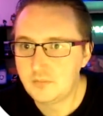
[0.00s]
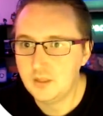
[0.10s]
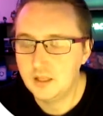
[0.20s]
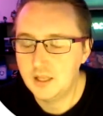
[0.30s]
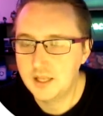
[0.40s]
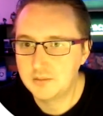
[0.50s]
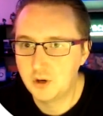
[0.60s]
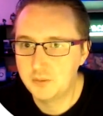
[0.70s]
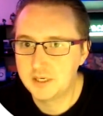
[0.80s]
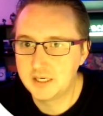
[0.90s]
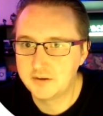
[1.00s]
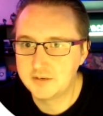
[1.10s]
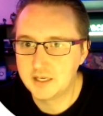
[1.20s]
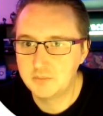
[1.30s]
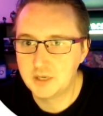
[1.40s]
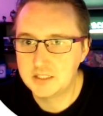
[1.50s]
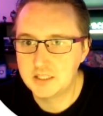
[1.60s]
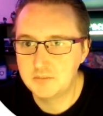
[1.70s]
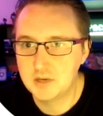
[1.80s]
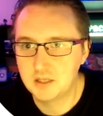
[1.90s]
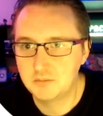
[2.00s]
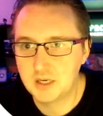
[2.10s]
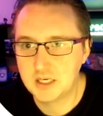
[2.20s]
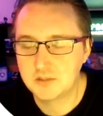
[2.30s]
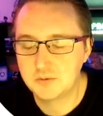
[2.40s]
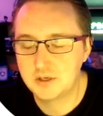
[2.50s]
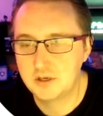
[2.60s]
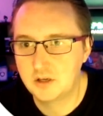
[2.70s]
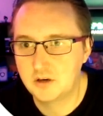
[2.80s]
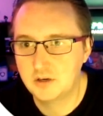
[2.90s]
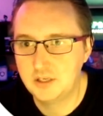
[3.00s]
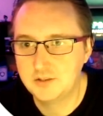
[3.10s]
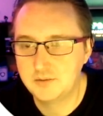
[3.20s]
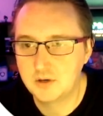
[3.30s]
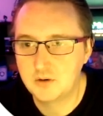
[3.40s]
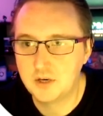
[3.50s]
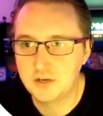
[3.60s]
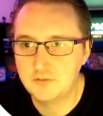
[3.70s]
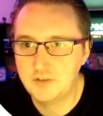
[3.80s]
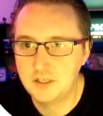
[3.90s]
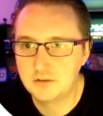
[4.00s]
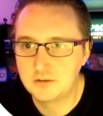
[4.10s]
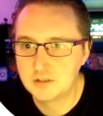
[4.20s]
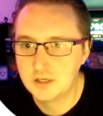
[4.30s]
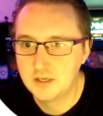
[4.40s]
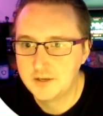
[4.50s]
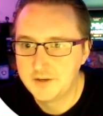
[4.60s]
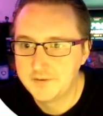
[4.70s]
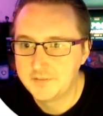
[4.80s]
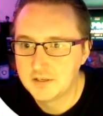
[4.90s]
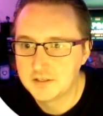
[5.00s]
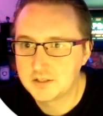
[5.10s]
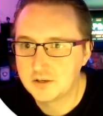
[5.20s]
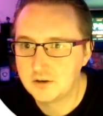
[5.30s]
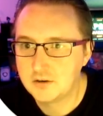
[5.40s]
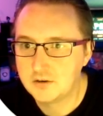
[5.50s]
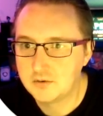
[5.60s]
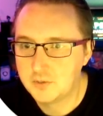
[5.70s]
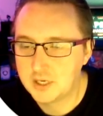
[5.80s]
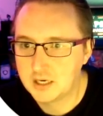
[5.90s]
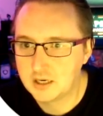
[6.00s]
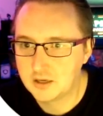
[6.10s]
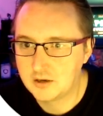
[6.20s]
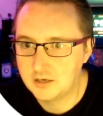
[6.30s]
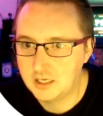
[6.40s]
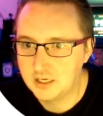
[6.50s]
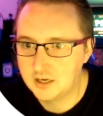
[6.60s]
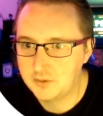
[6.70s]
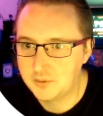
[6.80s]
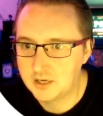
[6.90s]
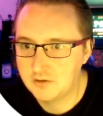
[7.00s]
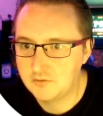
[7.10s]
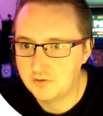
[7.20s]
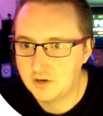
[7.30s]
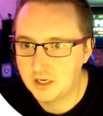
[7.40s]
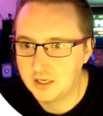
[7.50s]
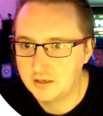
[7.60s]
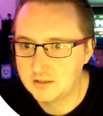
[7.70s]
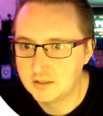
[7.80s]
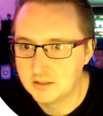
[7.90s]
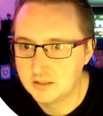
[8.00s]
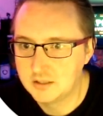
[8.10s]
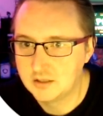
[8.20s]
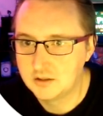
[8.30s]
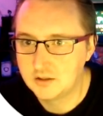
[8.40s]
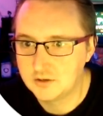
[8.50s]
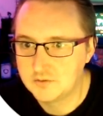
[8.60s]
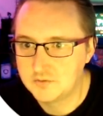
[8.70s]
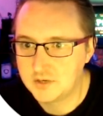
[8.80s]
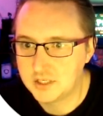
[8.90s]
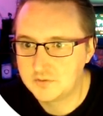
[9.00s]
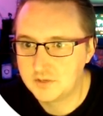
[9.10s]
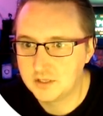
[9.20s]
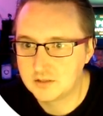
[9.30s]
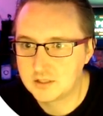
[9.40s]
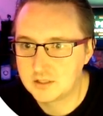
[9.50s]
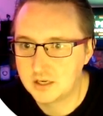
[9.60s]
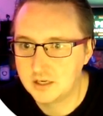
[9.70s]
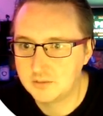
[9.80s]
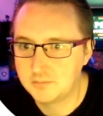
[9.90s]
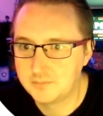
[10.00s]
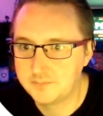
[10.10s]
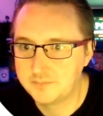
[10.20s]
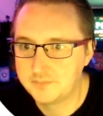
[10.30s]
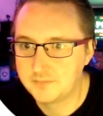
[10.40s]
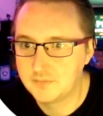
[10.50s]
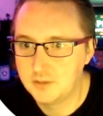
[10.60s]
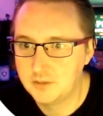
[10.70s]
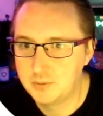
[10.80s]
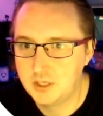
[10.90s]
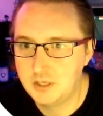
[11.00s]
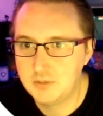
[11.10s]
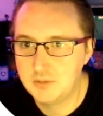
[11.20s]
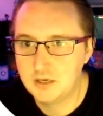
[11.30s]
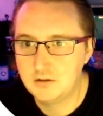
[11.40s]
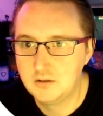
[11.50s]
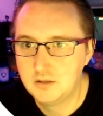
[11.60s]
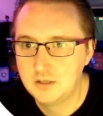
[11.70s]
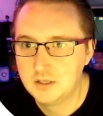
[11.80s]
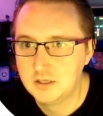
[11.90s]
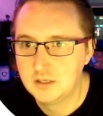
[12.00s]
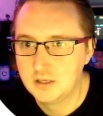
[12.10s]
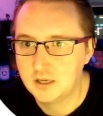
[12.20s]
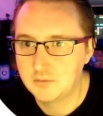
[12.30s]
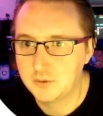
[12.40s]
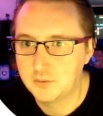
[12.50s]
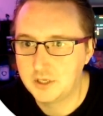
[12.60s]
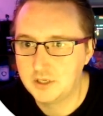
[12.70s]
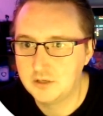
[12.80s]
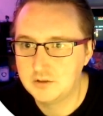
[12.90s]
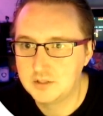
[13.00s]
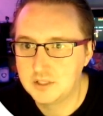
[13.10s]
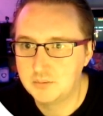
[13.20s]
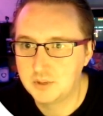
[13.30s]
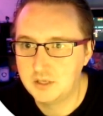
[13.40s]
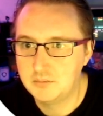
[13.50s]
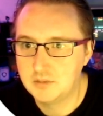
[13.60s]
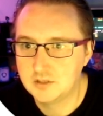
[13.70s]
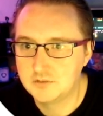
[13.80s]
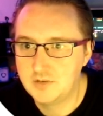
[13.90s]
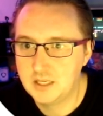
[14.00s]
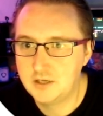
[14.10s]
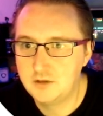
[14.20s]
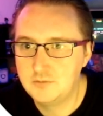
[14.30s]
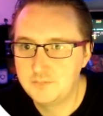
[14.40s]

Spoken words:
At the moment in our database, email and password are the only two required fields. So we can click on here and we can find those various fields. Sign up, input email, and we want to use the input email's value.